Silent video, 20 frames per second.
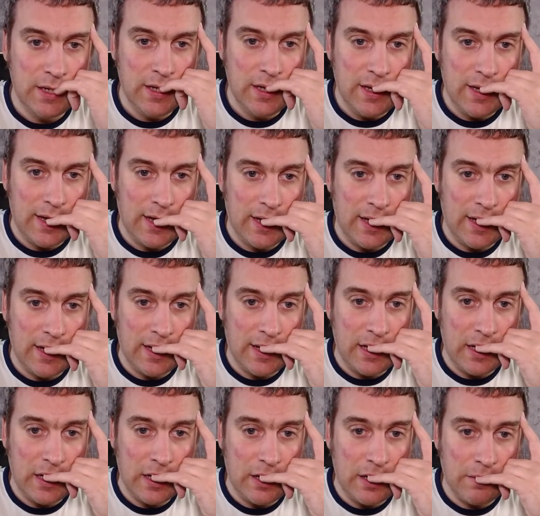
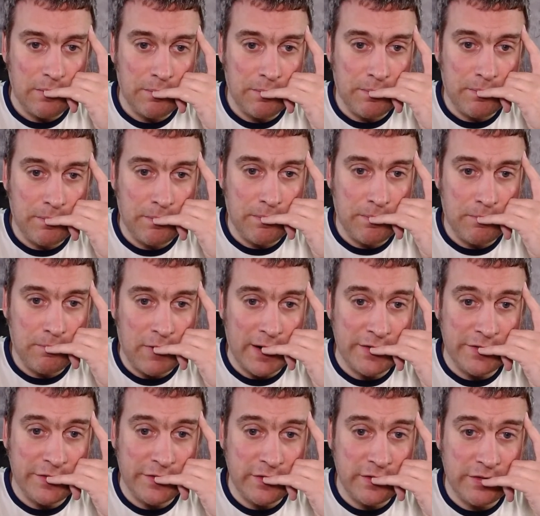yeah.
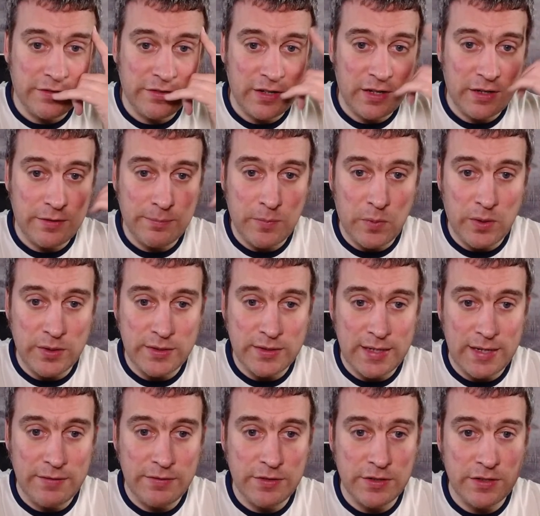Bradster says Moyes
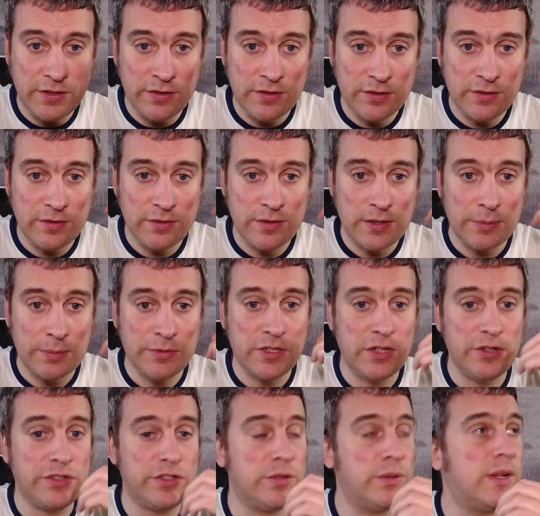leaves his
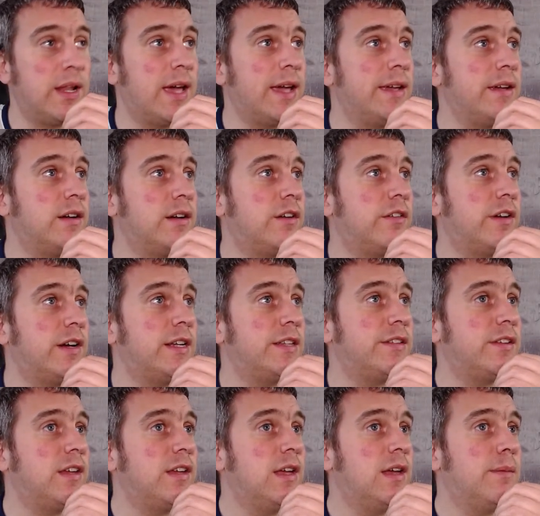substitutes too late. Agreed.
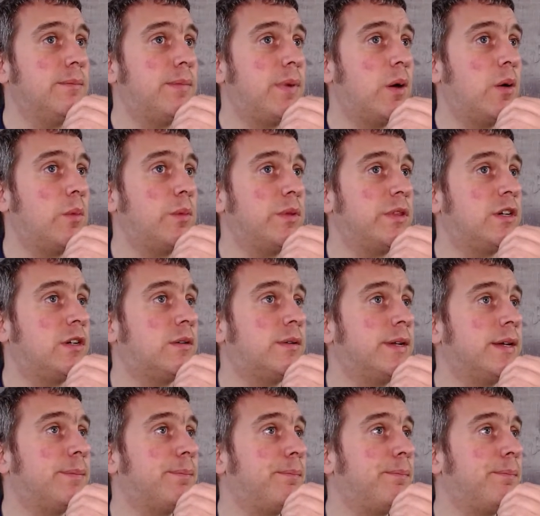Going with the corner.